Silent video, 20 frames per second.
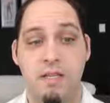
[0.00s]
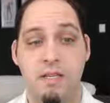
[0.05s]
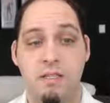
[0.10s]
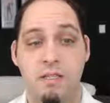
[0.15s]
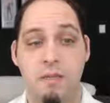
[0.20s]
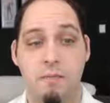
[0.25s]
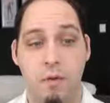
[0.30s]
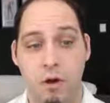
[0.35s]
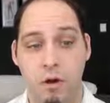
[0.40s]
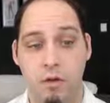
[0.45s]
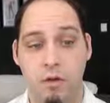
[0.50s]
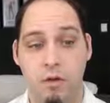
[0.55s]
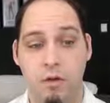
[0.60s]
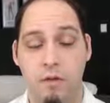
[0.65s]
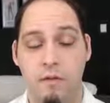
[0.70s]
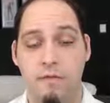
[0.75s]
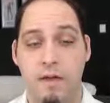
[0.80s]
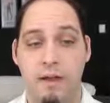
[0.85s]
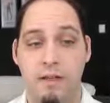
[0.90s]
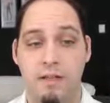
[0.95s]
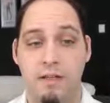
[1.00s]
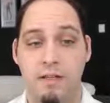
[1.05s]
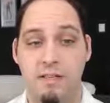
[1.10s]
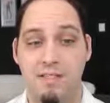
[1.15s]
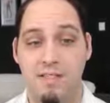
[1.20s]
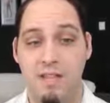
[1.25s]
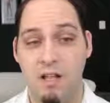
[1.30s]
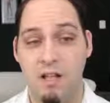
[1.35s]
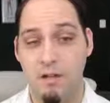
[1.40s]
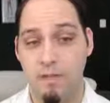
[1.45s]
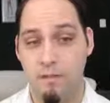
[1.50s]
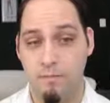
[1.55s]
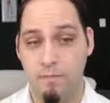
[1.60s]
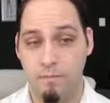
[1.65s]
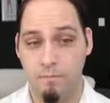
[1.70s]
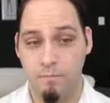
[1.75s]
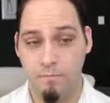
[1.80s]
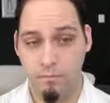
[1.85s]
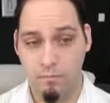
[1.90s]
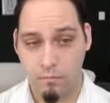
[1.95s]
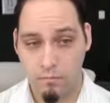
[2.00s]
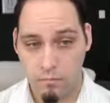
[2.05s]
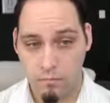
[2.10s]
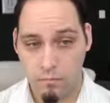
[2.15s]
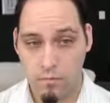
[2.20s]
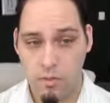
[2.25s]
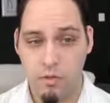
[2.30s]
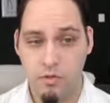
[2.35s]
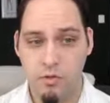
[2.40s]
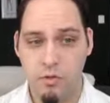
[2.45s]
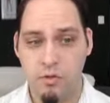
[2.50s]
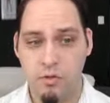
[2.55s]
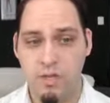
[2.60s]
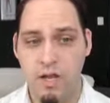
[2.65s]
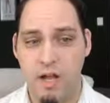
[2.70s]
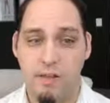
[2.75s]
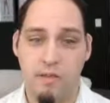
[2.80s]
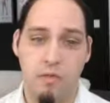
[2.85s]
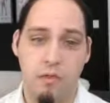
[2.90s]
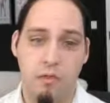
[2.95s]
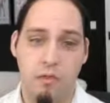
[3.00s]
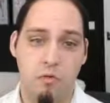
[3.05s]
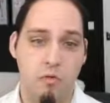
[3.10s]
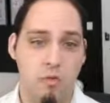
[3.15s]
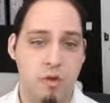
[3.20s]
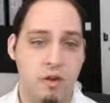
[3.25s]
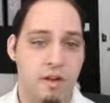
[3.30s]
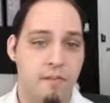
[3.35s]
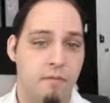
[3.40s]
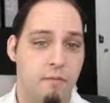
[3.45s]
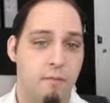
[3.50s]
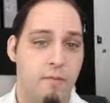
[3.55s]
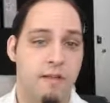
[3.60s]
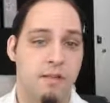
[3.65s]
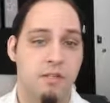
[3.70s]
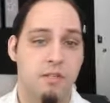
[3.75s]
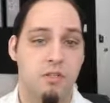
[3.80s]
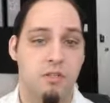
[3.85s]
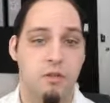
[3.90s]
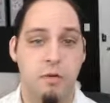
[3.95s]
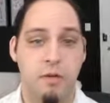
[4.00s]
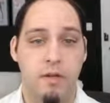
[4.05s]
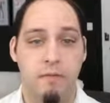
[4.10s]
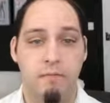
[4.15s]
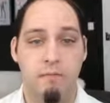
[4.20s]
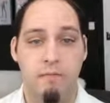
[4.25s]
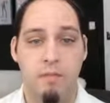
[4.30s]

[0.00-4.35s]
the particle effect itself. So it's got three different pieces to it.